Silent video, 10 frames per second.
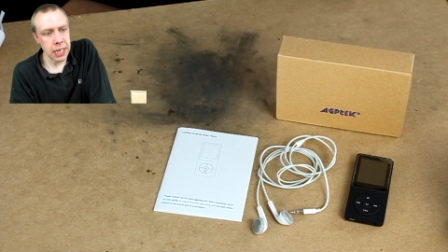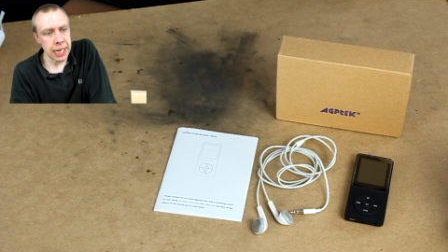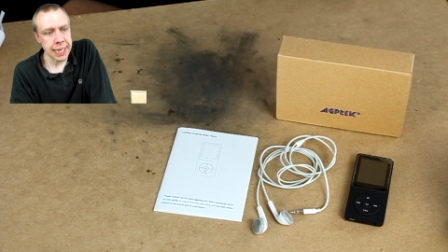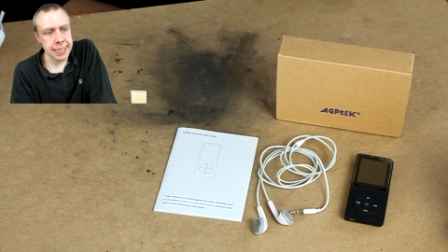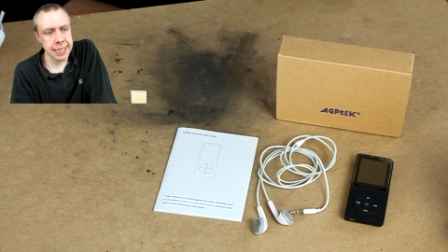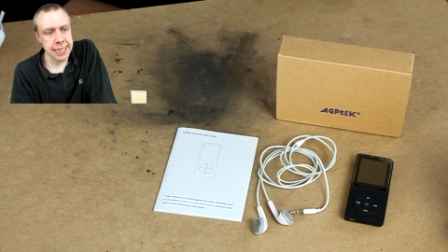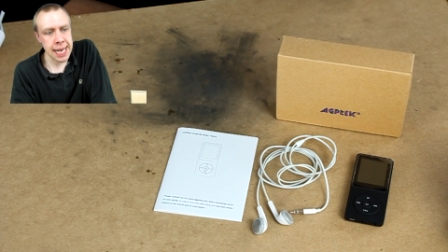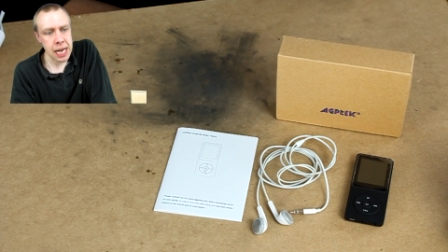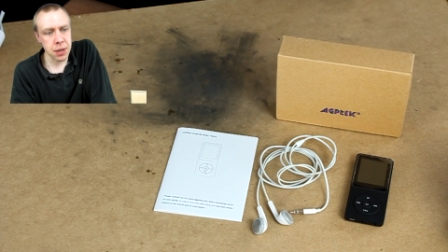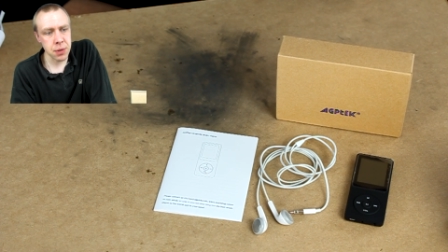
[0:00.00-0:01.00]
It's
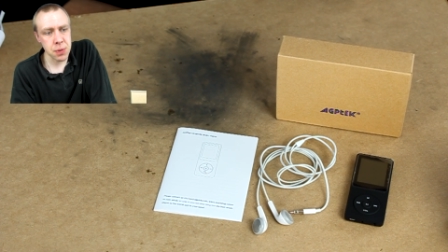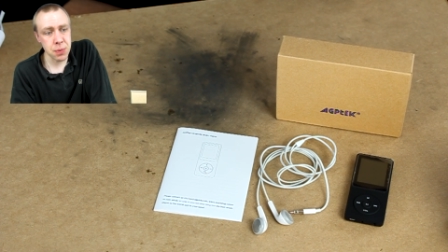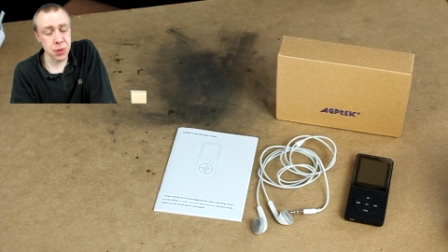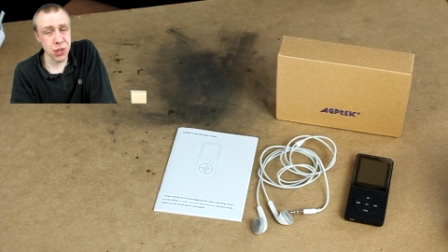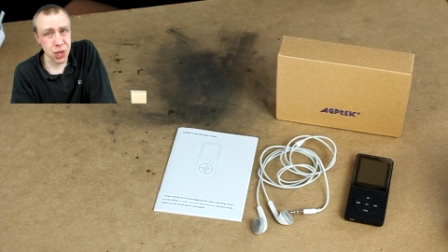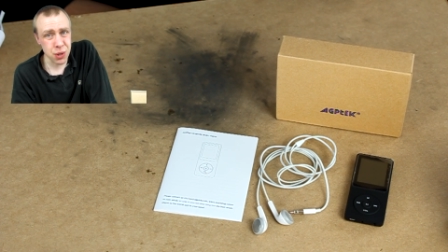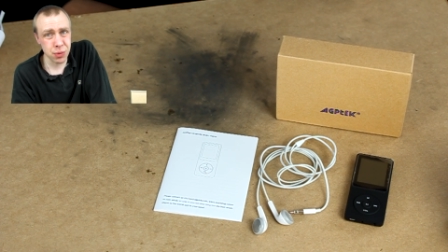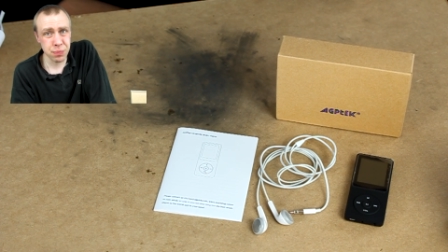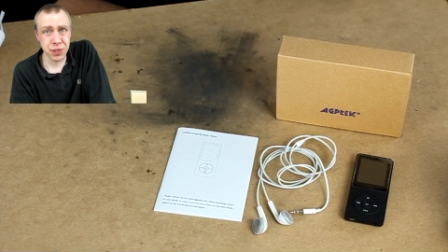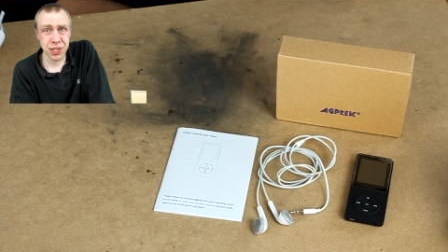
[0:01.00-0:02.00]
now
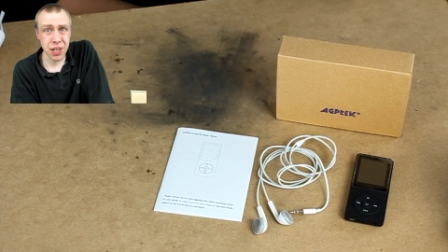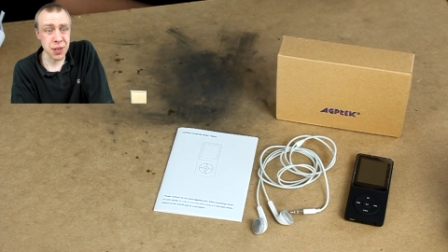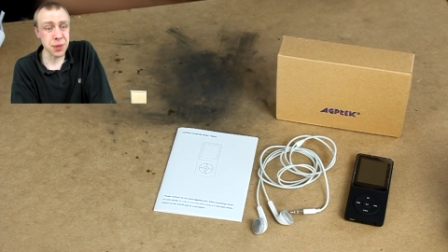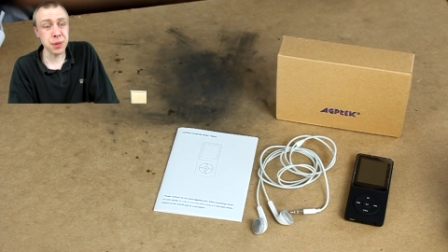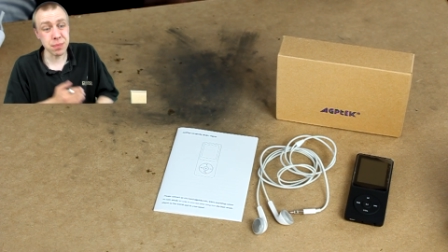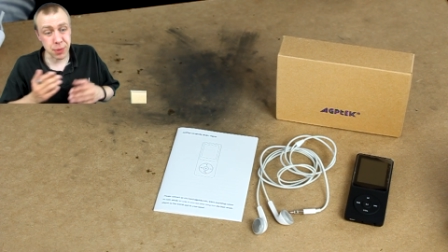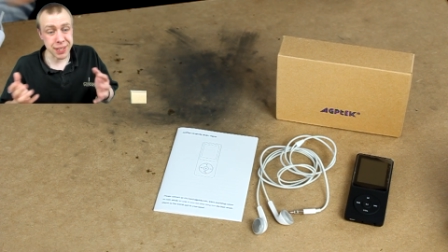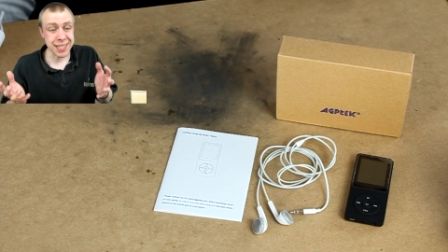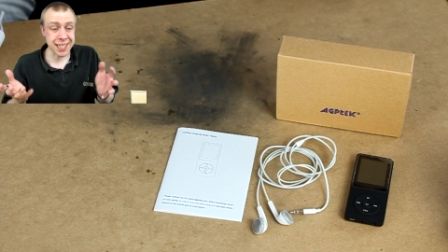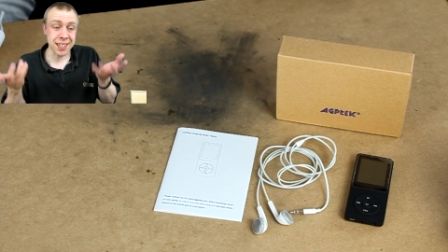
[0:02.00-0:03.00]
June, so
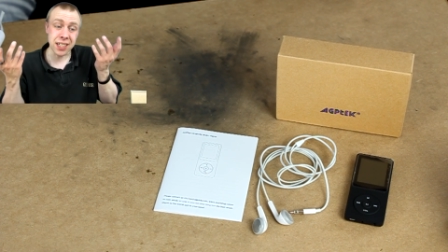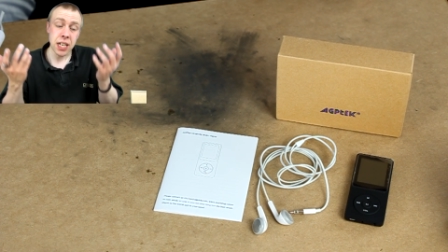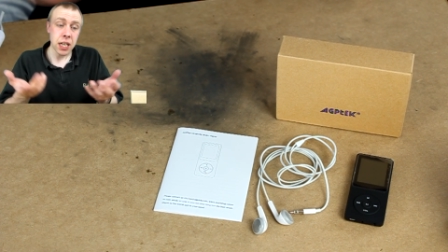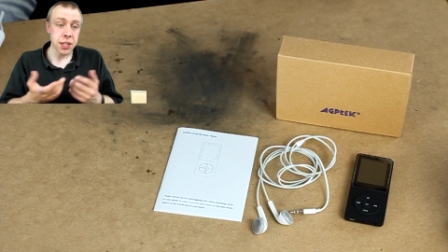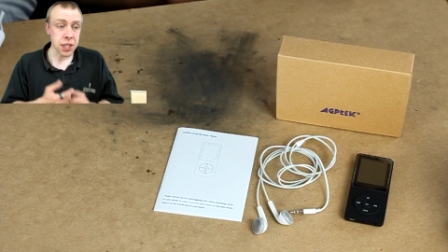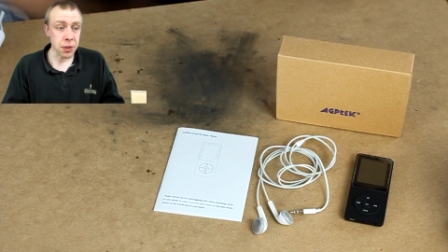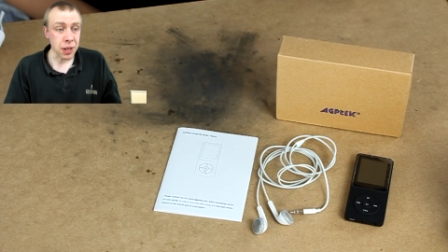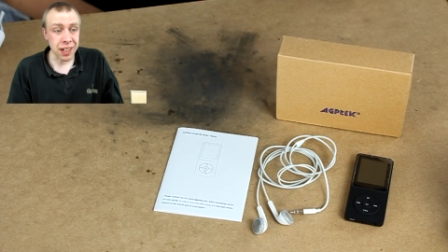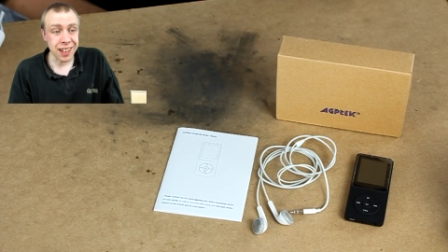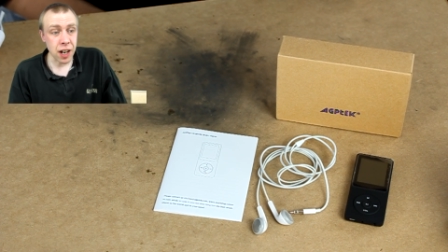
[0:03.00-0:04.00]
2016. So
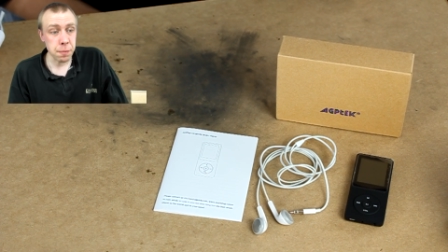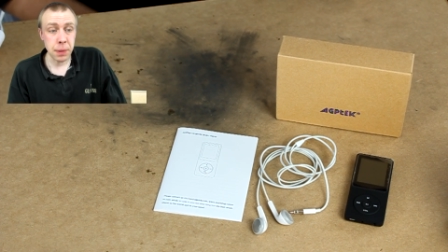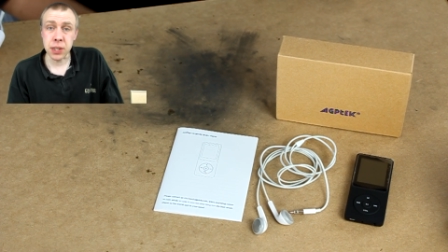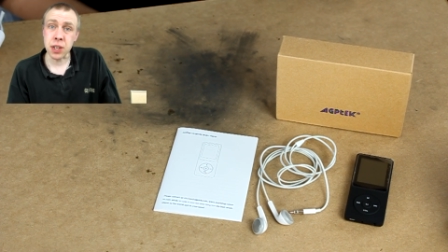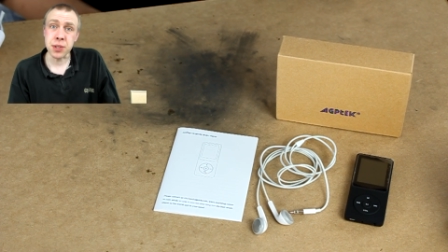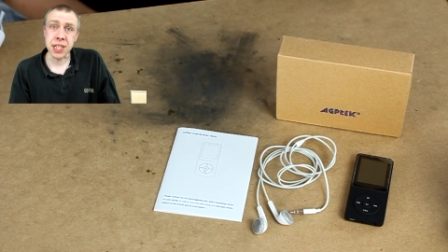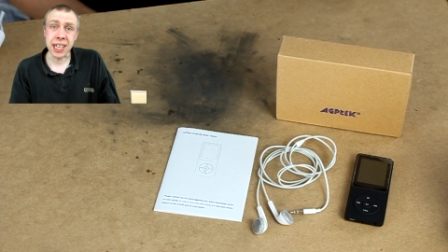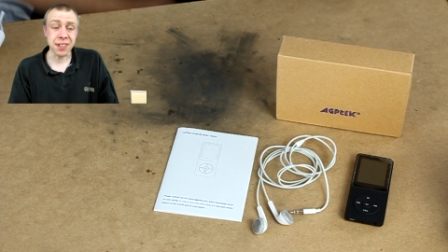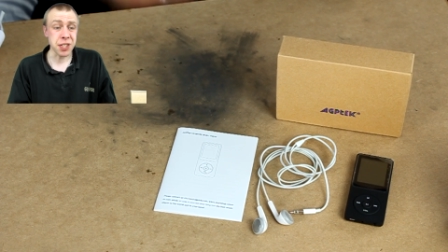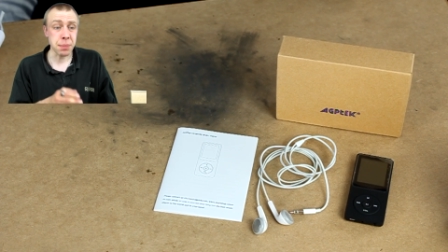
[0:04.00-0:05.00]
I've been using
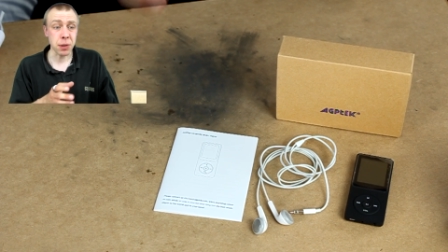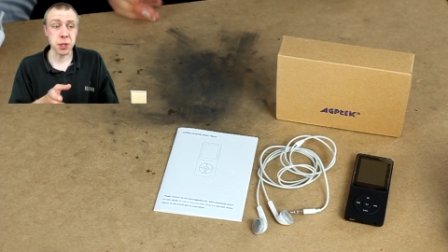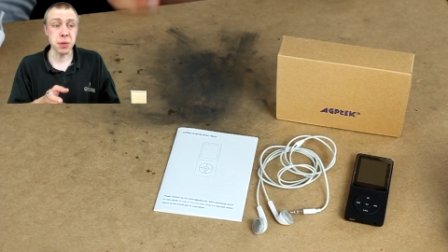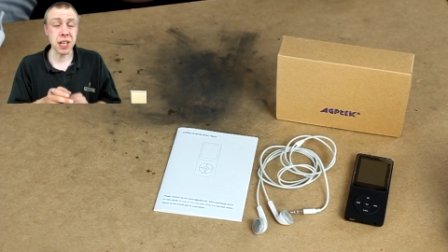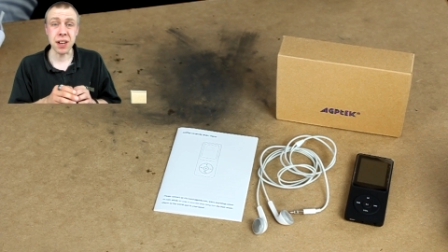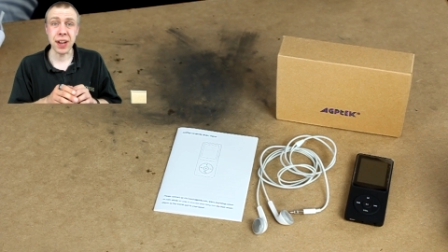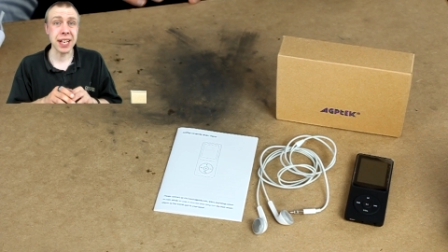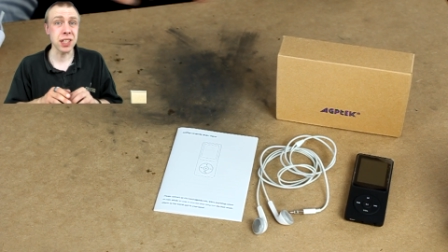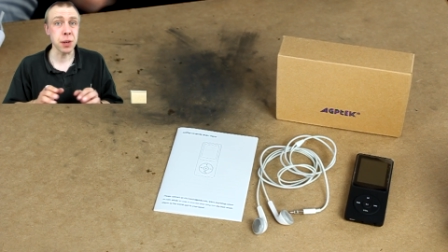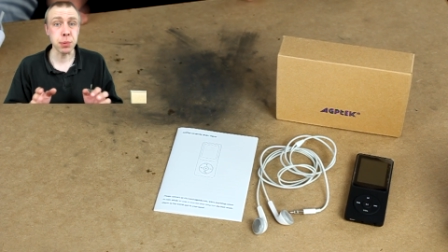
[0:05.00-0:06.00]
it, and to be honest with you, I've
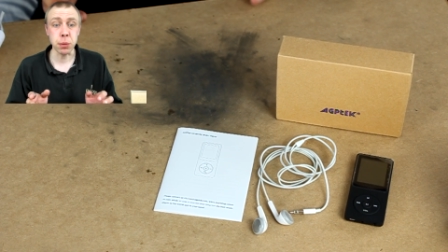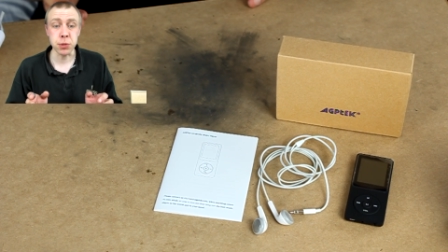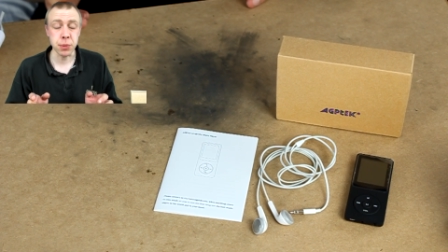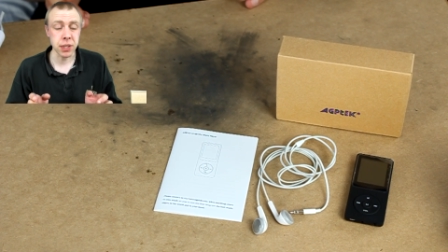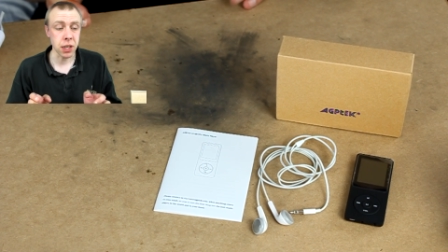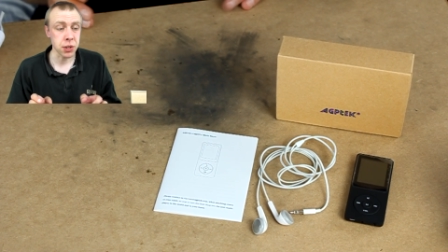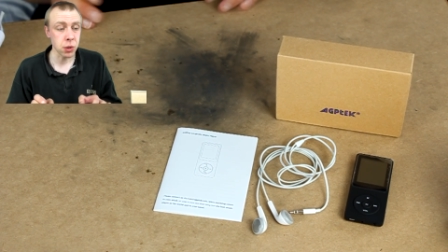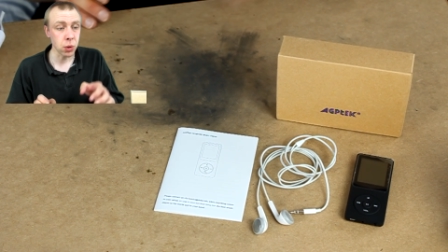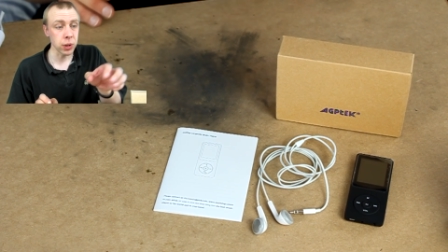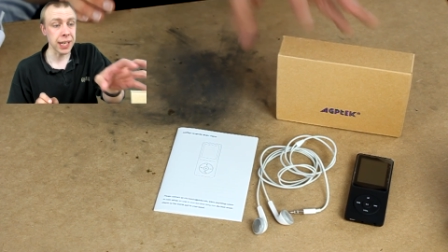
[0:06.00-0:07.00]
had no problems with it at
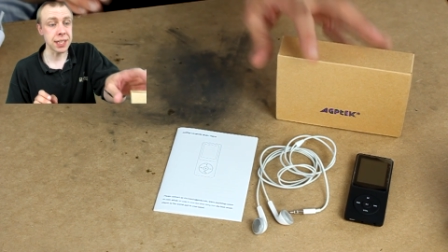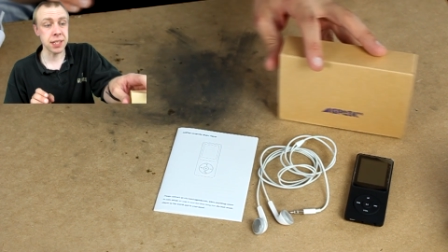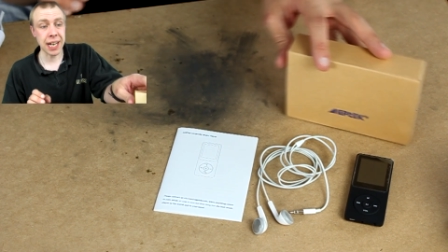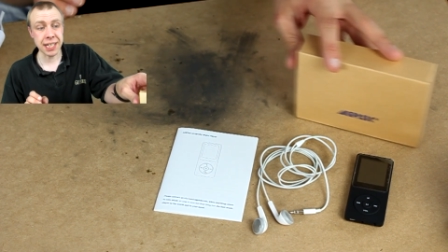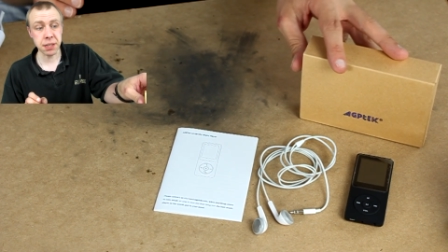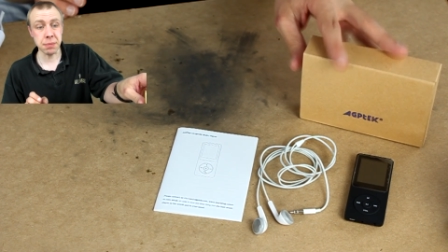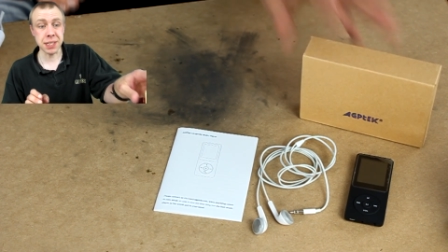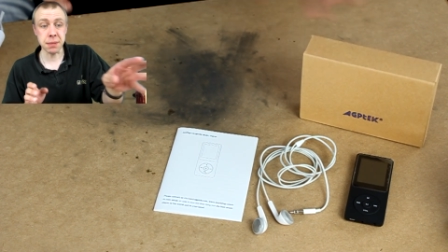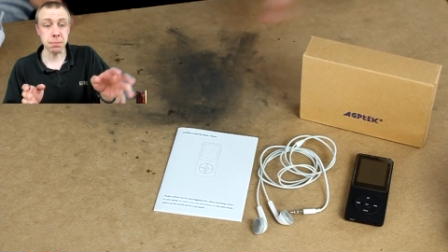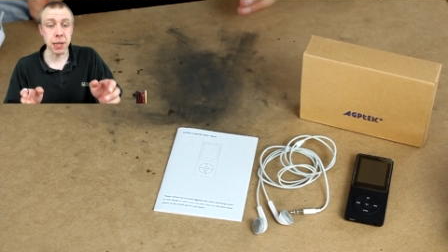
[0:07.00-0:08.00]
all. It hasn't
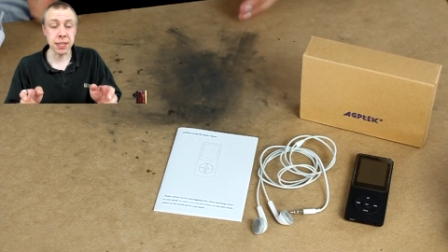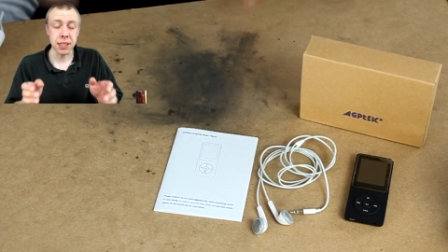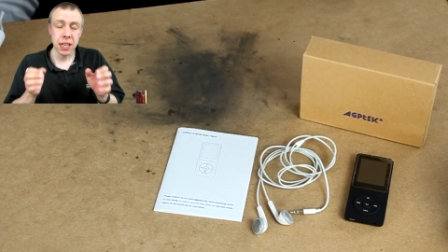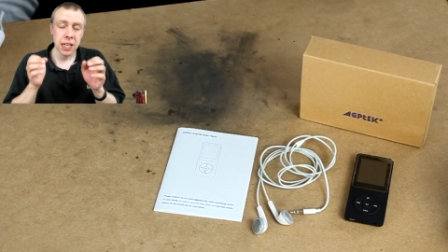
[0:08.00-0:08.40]
missed a beat.